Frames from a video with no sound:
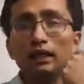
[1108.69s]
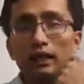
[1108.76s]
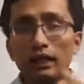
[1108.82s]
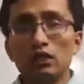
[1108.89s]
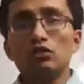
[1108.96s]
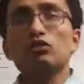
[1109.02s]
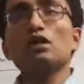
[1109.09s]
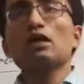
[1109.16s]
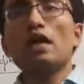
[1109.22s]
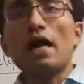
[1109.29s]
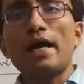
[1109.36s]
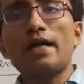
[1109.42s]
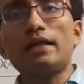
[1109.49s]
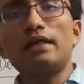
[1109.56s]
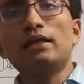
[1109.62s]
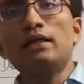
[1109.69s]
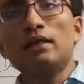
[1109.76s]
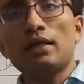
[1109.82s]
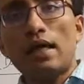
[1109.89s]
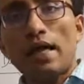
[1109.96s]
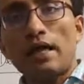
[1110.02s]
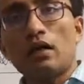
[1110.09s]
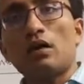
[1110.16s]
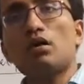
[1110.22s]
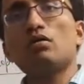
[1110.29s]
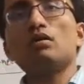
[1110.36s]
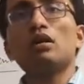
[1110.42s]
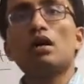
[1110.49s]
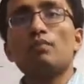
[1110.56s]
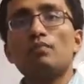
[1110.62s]
enjoying ideally
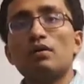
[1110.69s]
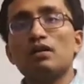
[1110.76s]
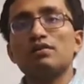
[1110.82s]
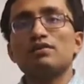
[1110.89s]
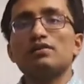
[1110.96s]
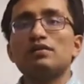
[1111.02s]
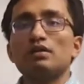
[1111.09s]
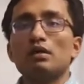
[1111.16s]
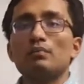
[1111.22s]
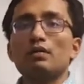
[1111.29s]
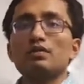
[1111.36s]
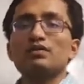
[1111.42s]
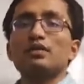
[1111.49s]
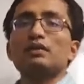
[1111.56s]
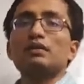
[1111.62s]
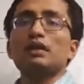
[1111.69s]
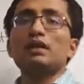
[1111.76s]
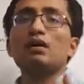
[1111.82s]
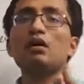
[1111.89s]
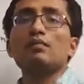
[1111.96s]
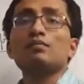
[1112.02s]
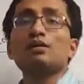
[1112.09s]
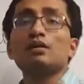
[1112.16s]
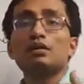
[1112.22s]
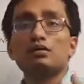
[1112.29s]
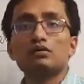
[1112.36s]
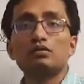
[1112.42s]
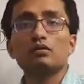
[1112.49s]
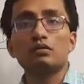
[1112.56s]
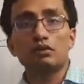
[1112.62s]
around a percentile of the
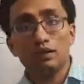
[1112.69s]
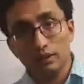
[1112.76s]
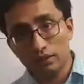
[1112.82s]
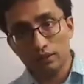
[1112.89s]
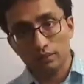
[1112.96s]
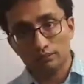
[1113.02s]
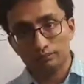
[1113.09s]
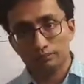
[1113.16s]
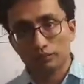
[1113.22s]
national income.